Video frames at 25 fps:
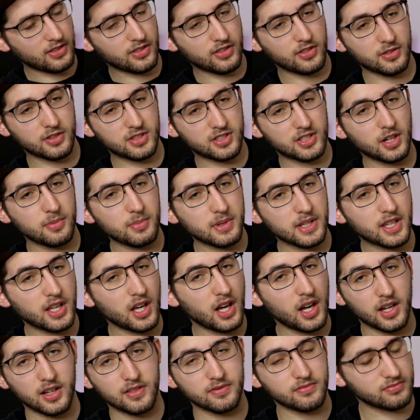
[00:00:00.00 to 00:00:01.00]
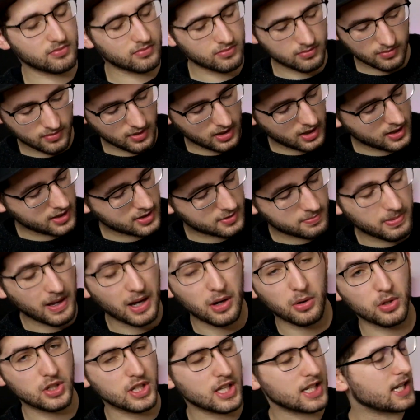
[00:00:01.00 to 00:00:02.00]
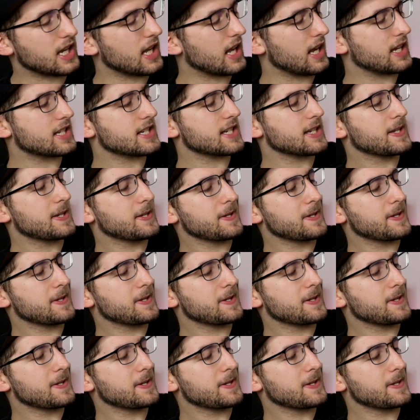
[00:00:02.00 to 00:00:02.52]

The tummy cut is about what you need,